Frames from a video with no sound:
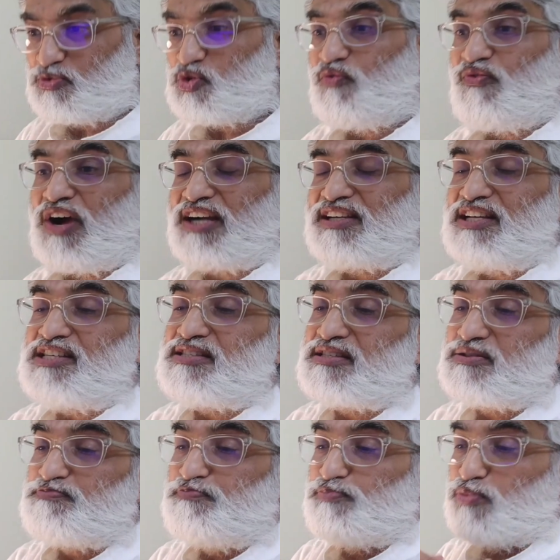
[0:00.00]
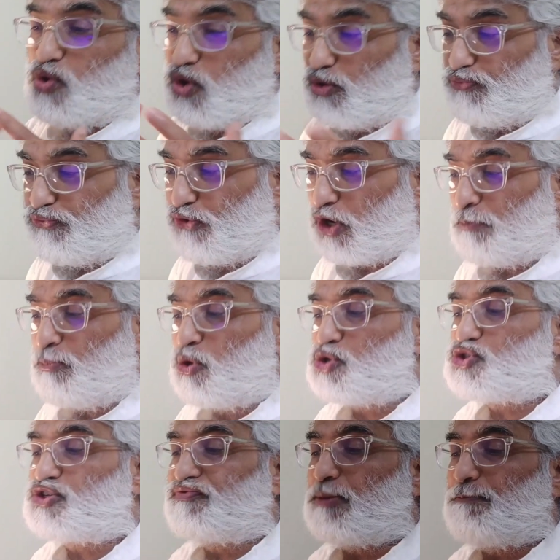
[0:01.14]
So what is good for
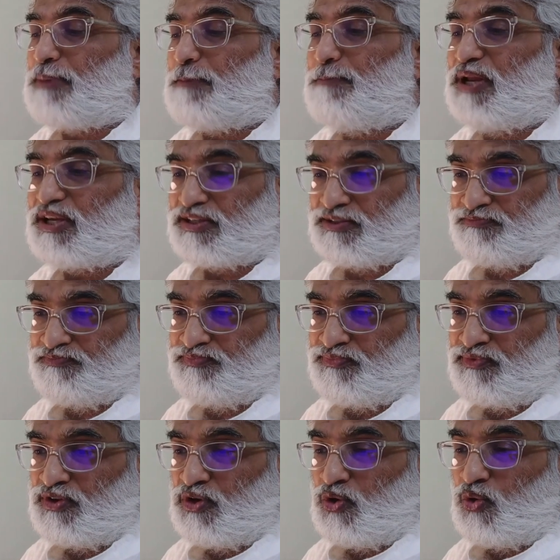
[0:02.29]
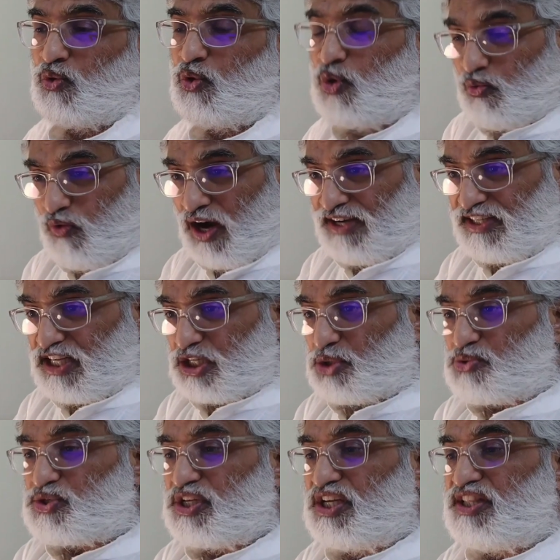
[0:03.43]
most of the public who wanted
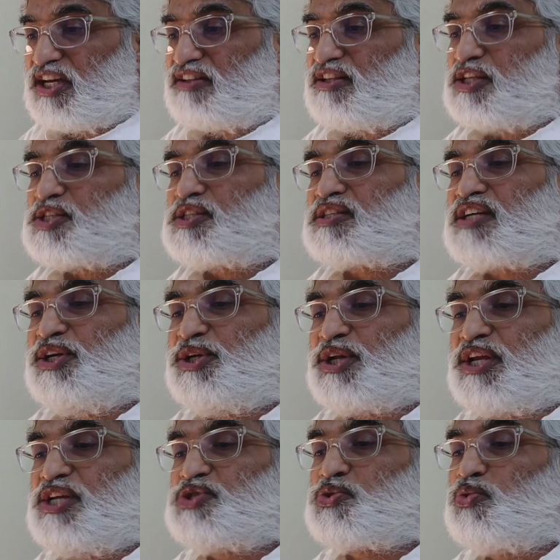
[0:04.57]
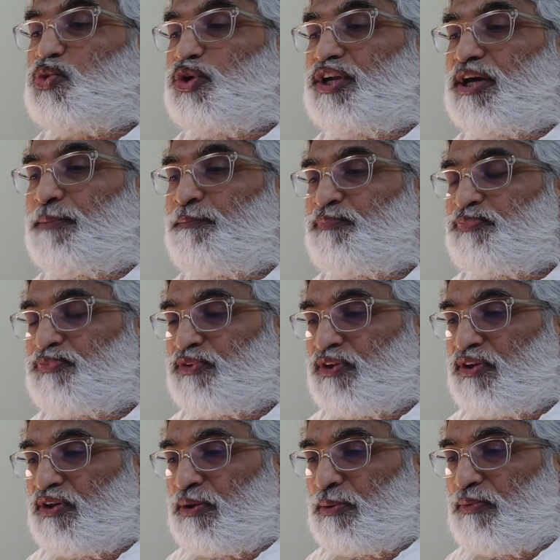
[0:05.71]
to see that this country is ruled
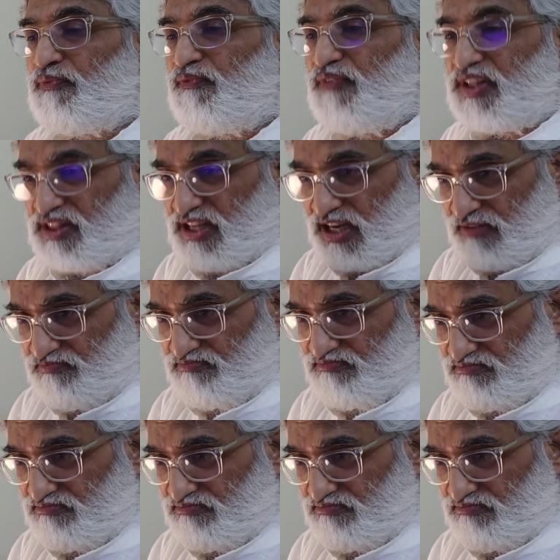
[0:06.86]
with the